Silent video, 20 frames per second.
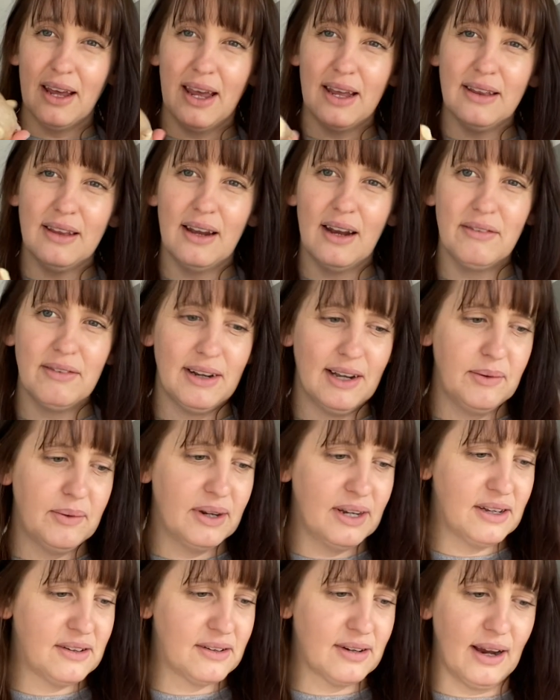and then I really
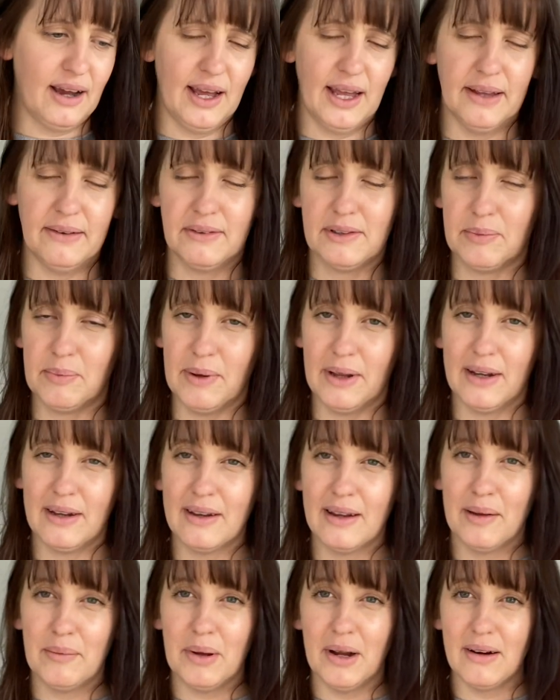wanted chives, but
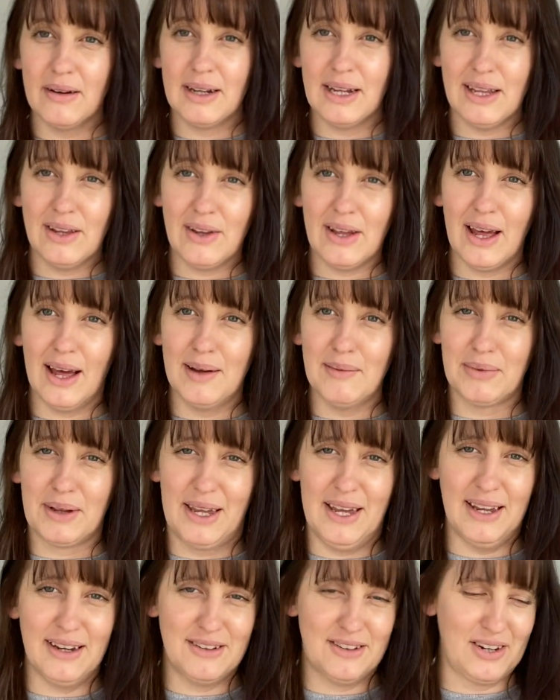apparently you can't
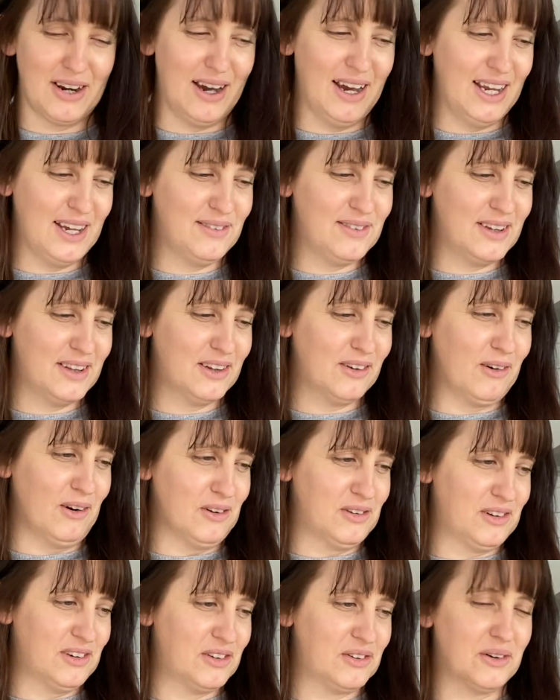get chives at the
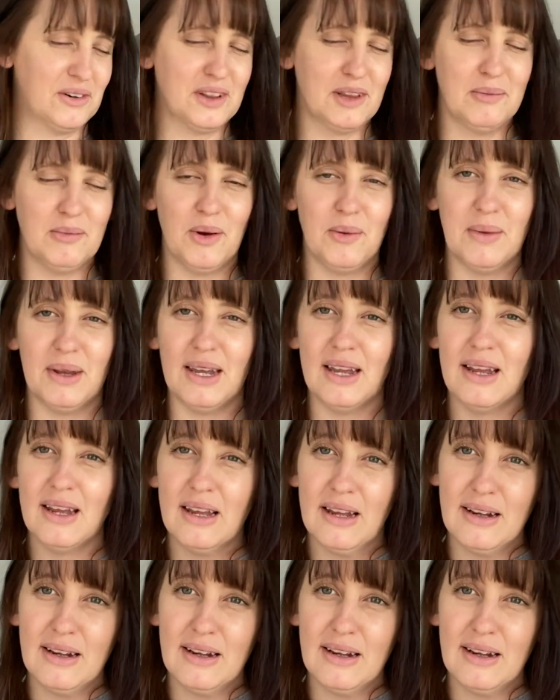grocery store at the moment.